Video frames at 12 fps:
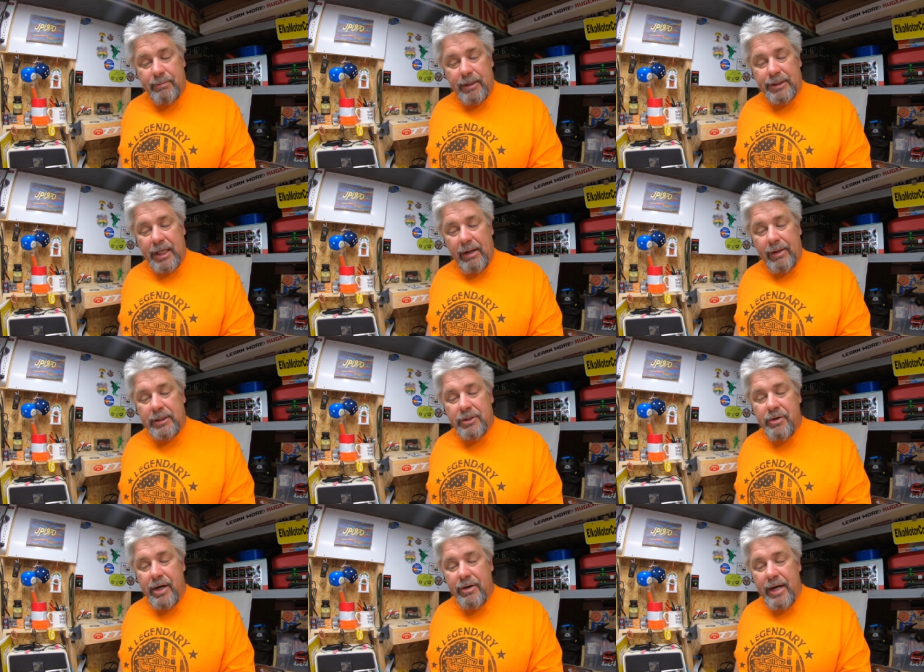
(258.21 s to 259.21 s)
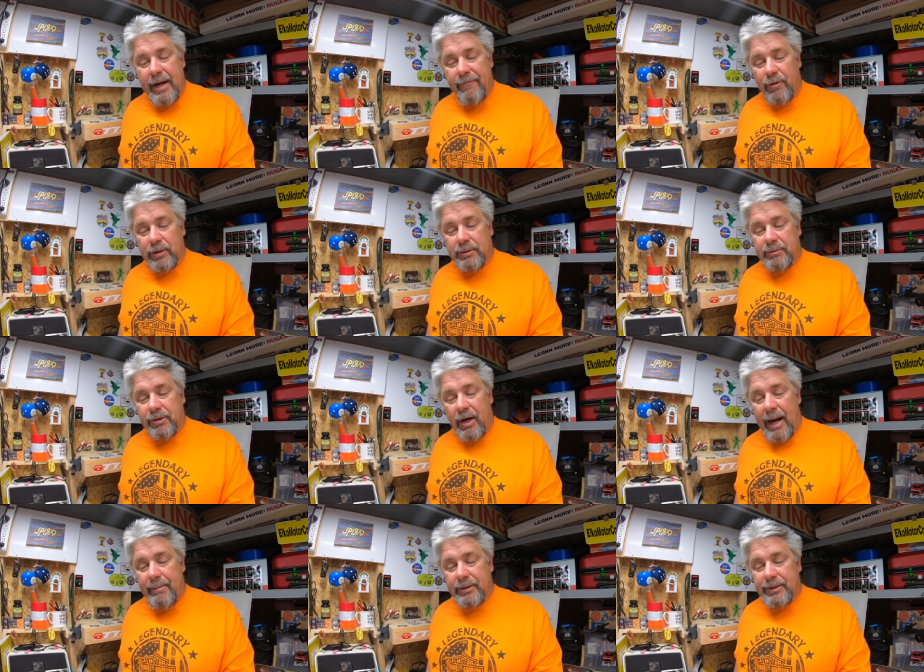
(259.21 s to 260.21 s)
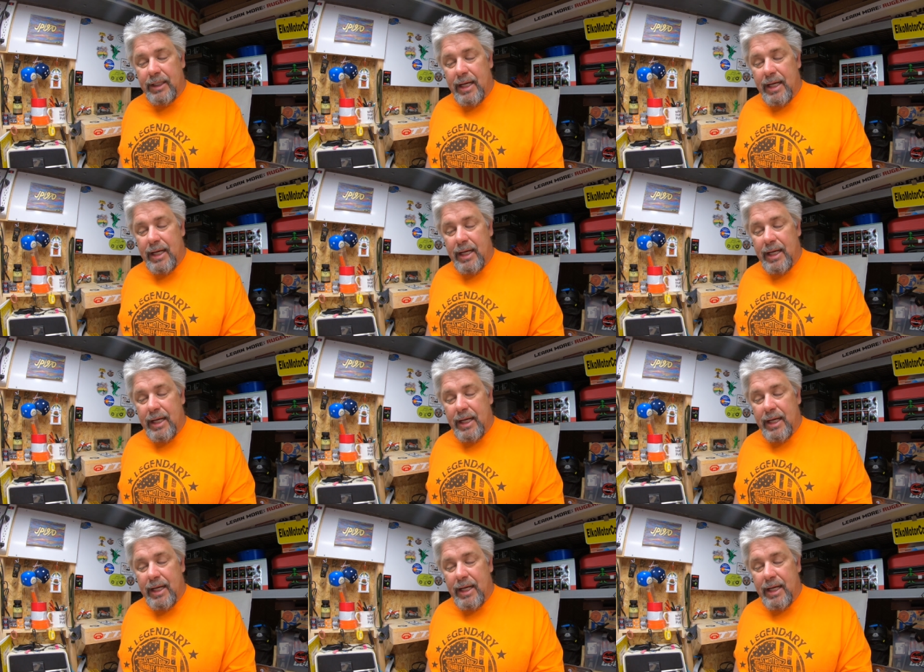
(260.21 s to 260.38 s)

My channel has 384 subscribers